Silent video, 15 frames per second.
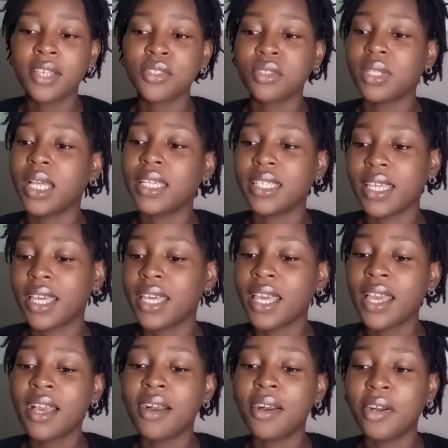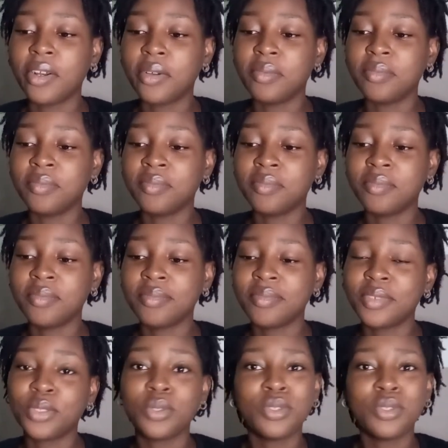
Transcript: So like yeah, so